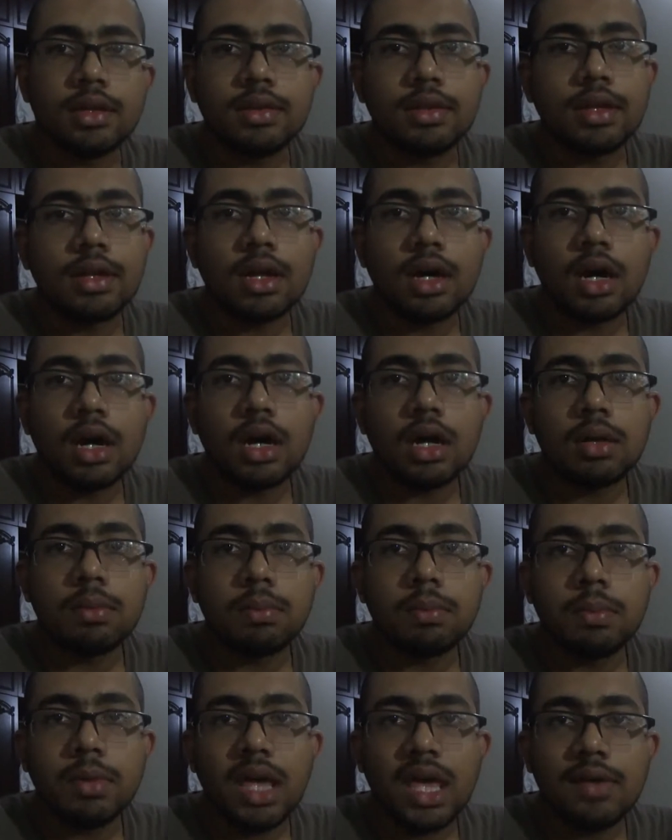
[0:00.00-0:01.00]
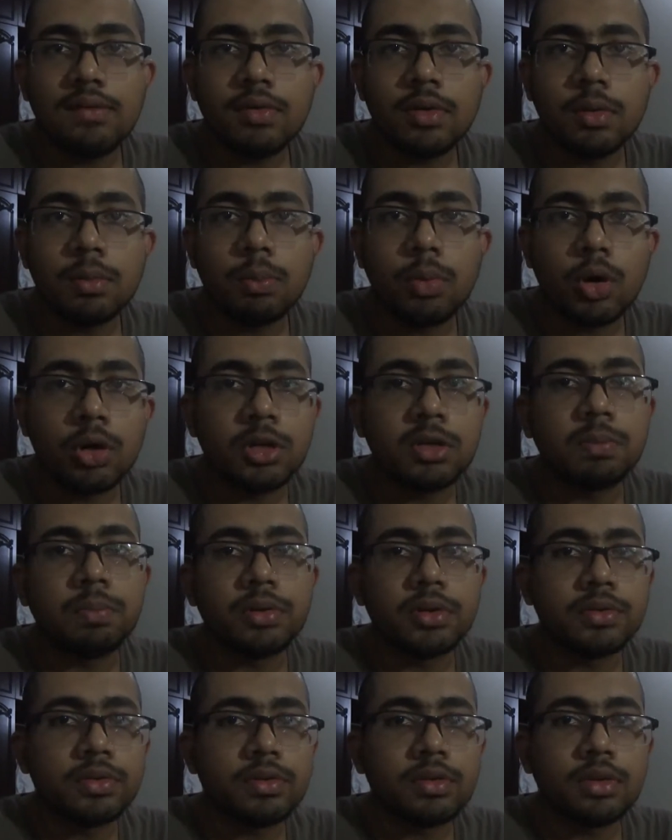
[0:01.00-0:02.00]
there are able-bodied
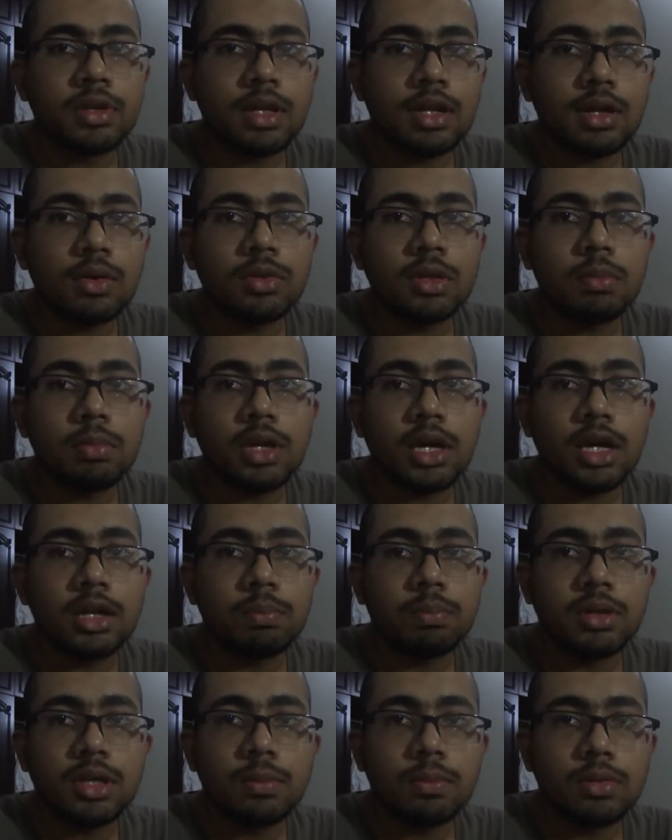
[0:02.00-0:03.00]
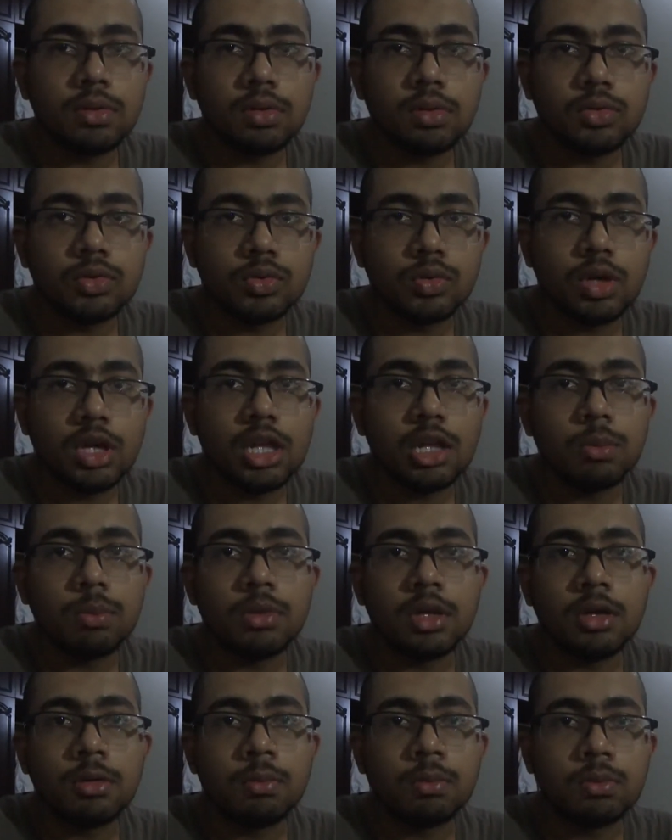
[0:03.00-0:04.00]
person around the blind people to
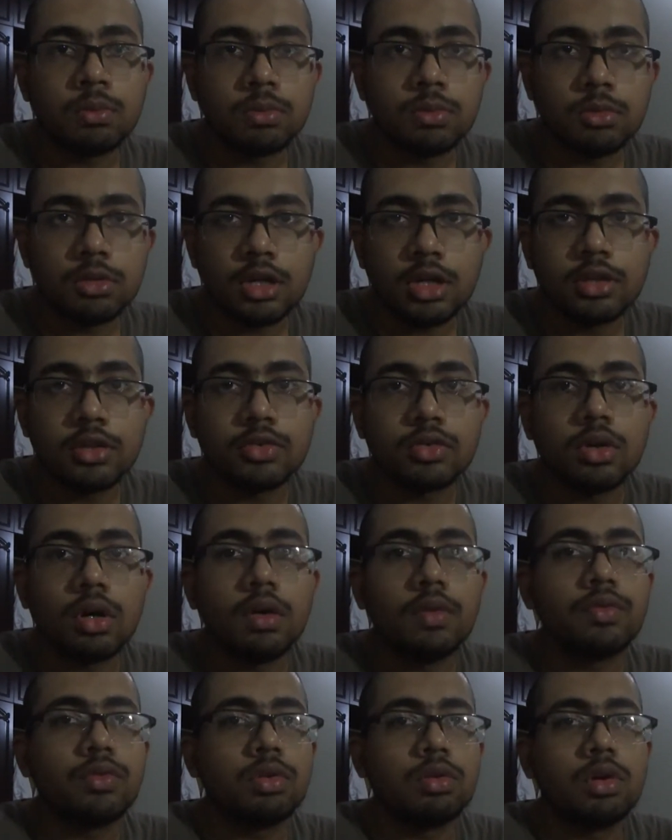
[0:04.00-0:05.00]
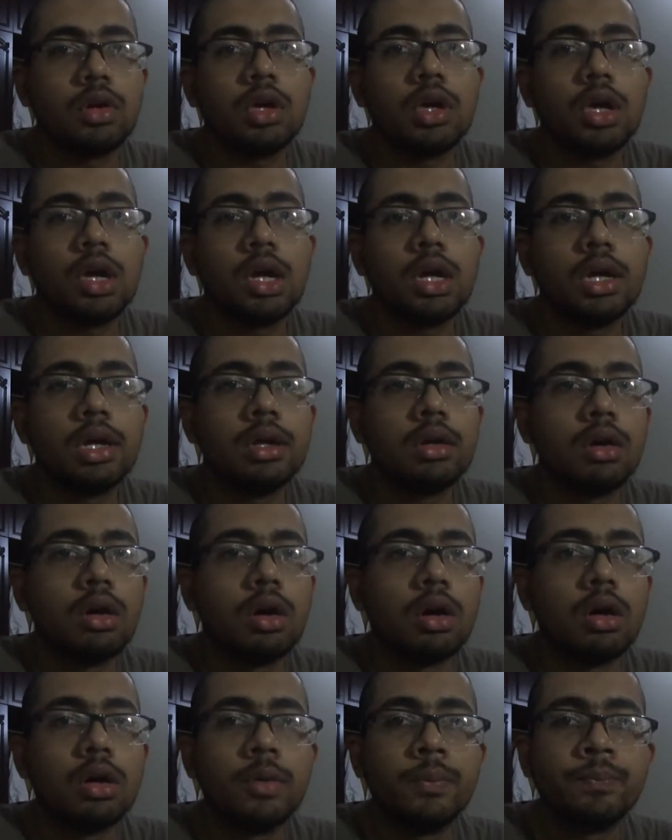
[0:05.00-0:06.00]
help them run the software
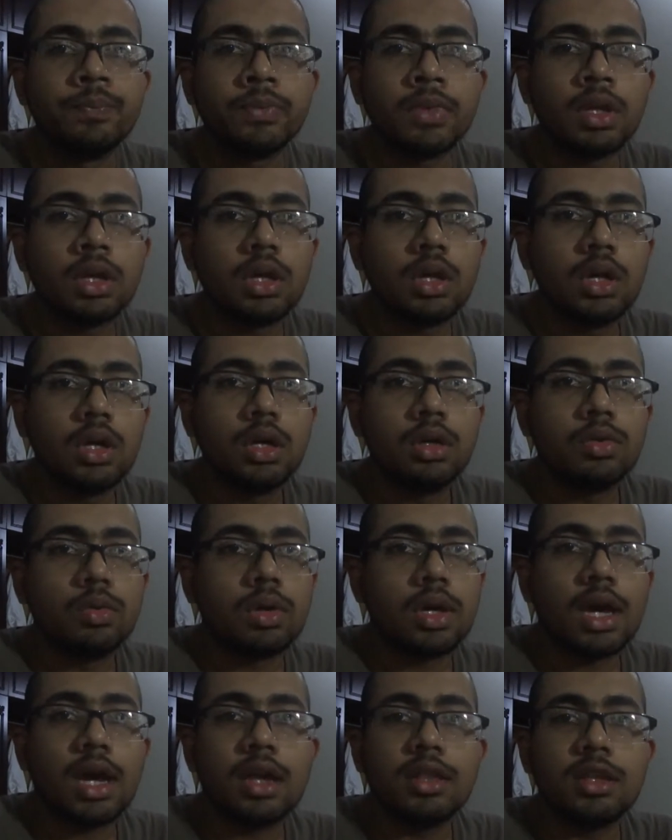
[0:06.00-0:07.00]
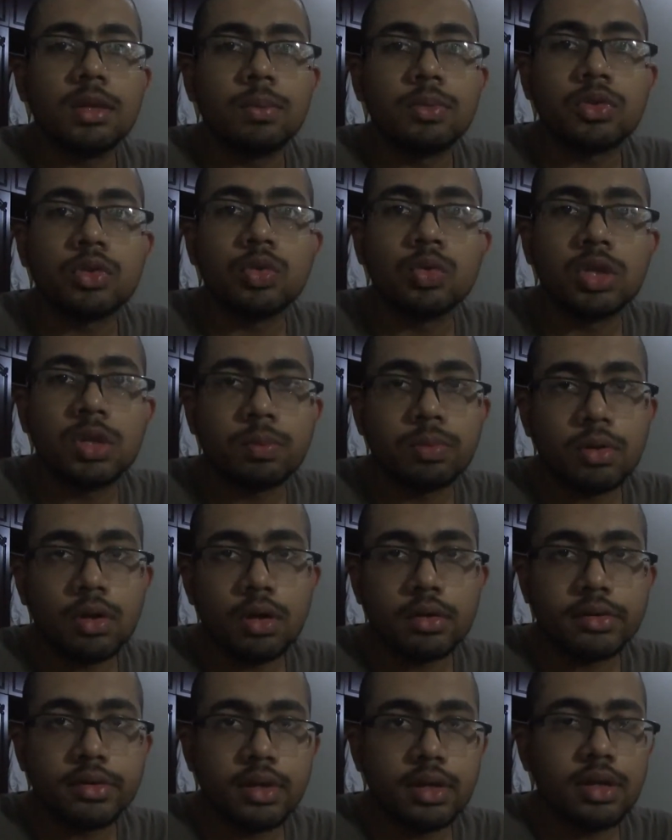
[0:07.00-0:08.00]
or to guide them through the
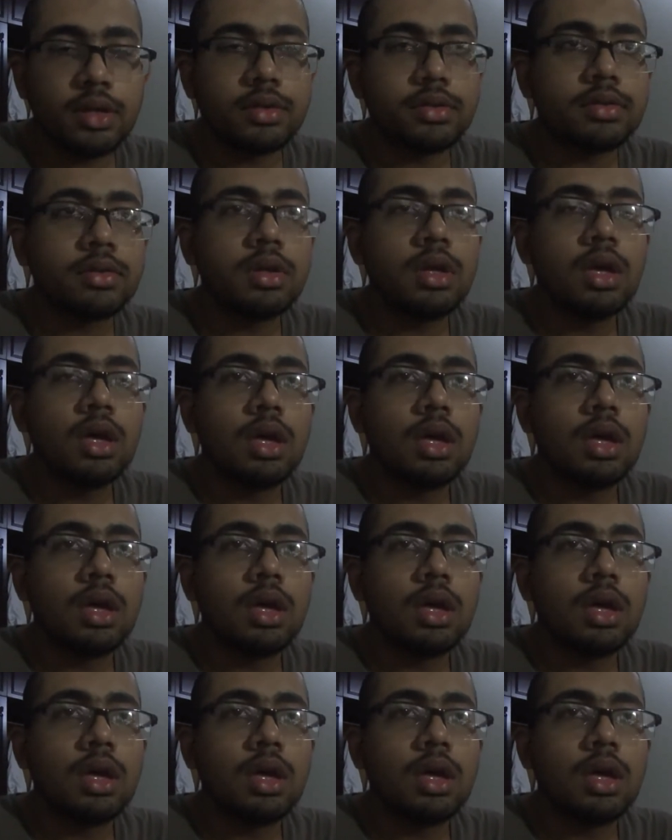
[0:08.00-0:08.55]
process.